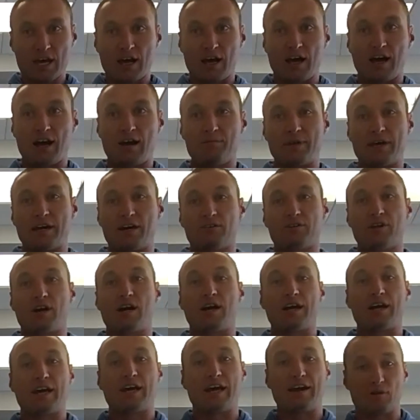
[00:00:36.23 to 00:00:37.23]
Now,
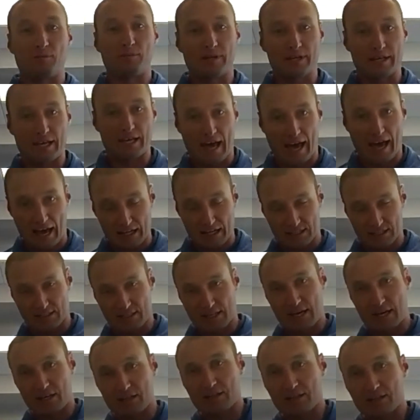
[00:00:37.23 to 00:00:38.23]
not everybody has
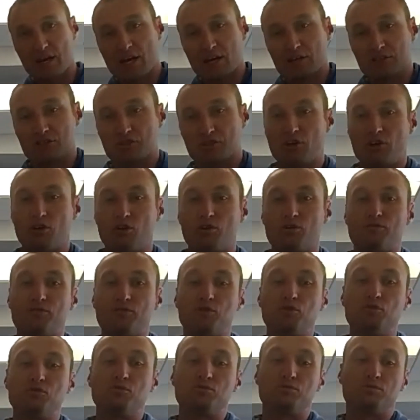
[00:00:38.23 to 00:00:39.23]
that. So if
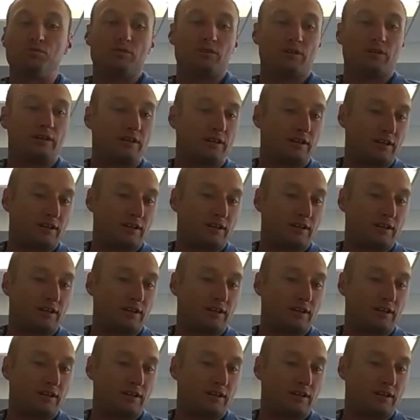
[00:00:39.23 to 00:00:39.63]
you